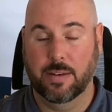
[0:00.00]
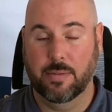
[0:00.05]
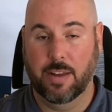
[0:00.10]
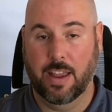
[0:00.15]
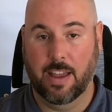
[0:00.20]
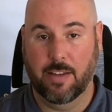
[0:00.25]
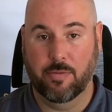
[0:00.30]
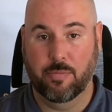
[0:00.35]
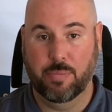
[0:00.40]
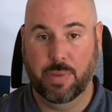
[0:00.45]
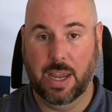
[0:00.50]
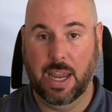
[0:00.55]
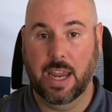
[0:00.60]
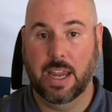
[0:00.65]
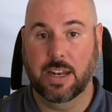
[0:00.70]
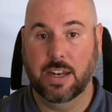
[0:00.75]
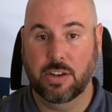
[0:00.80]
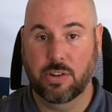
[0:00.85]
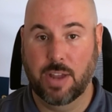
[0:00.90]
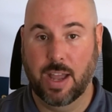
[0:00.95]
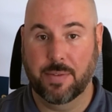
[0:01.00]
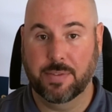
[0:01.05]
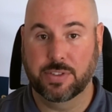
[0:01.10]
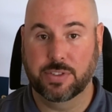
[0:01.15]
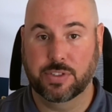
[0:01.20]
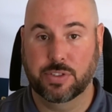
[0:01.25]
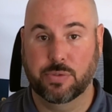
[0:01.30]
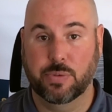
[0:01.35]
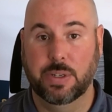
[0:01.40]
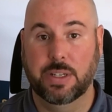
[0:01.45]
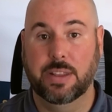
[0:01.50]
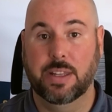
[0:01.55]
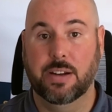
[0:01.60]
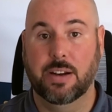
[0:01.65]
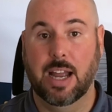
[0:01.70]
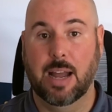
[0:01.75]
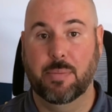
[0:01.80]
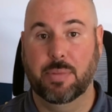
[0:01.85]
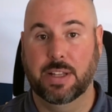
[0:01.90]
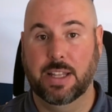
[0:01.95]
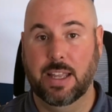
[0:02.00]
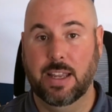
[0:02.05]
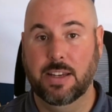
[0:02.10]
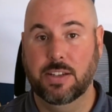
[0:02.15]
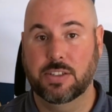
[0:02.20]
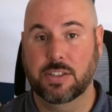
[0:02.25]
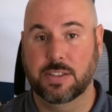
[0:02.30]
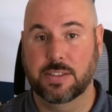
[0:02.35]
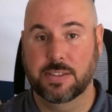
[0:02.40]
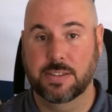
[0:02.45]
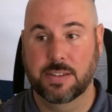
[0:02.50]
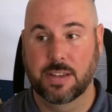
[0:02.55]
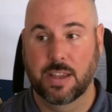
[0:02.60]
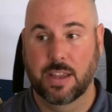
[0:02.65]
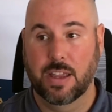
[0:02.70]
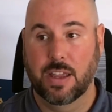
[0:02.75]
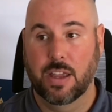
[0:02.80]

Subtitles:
have paid and you haven't screened their applications,